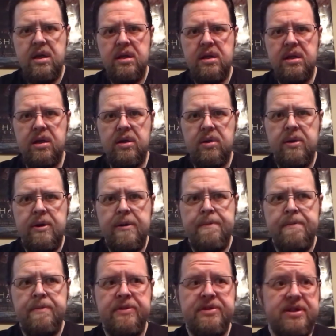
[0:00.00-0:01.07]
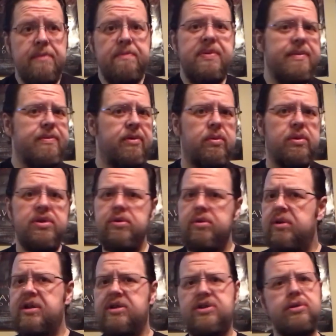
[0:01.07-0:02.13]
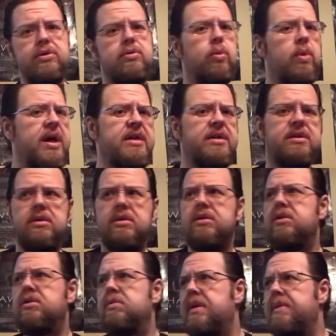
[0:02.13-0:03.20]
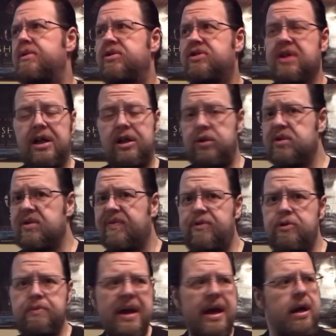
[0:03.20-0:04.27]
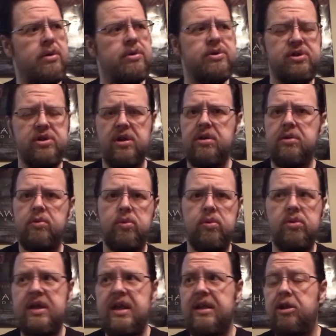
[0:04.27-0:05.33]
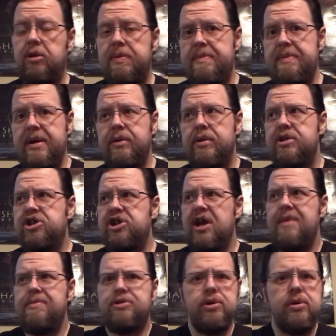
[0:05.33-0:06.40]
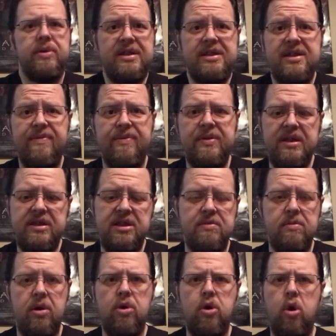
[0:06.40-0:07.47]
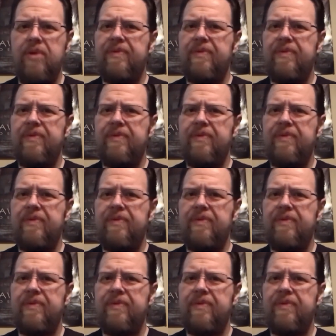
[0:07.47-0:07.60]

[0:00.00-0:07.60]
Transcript: You know? Some people, when you're at a certain weight, and maybe you just got to lose a few pounds, you got to get a little bit better in shape, sure, that's different. That's a small goal.